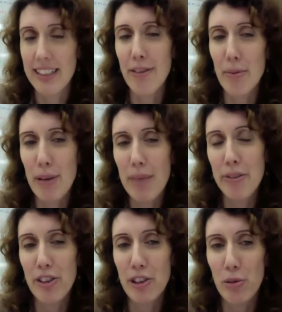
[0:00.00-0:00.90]
They were
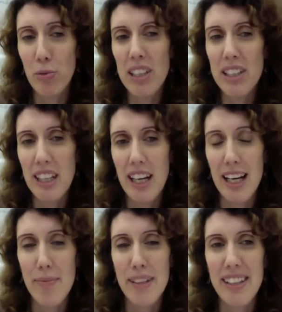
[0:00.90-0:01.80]
popular at one
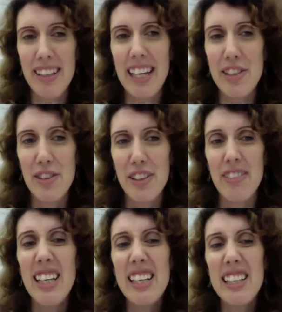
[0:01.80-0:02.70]
time, but then they sort of
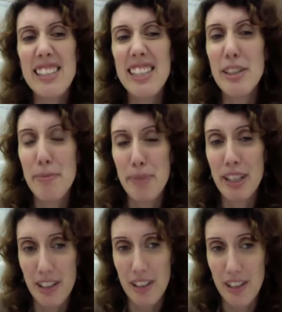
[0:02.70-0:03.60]

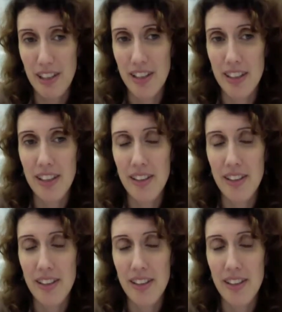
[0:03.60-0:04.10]
disappeared.